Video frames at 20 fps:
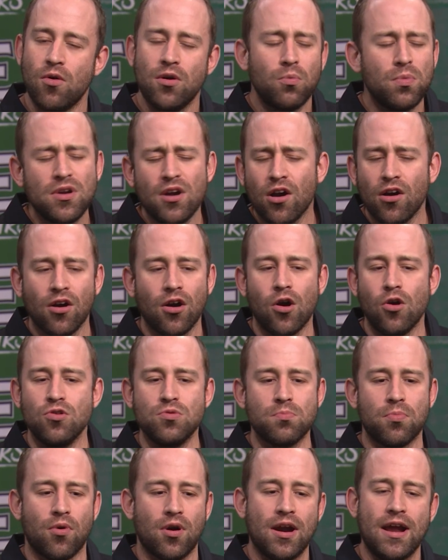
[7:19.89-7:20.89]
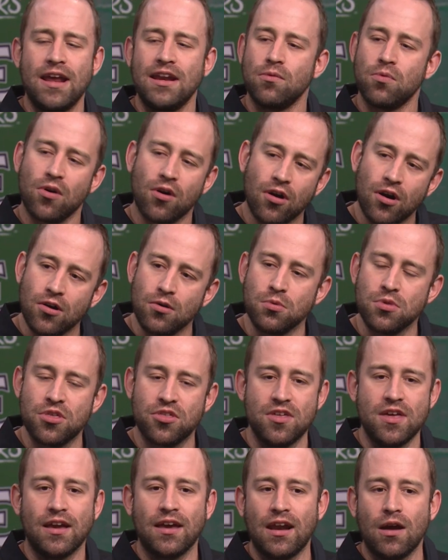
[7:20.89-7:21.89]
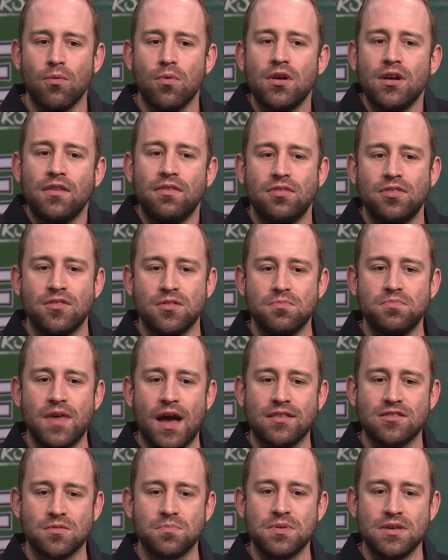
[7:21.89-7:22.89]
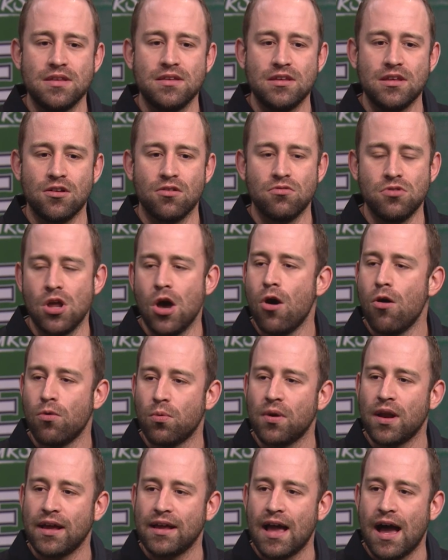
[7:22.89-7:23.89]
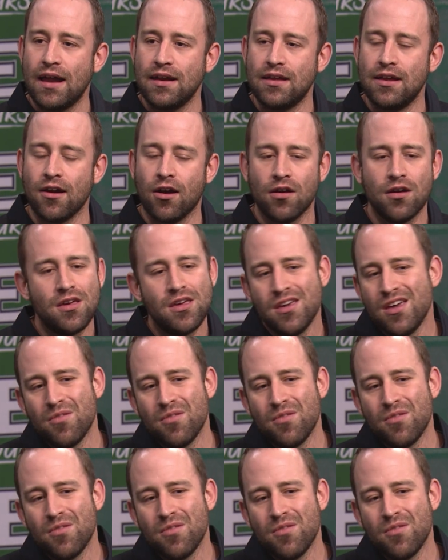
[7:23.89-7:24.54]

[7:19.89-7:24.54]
And we are our own brand. We're our own thing. And I wanted that to be known when I got here.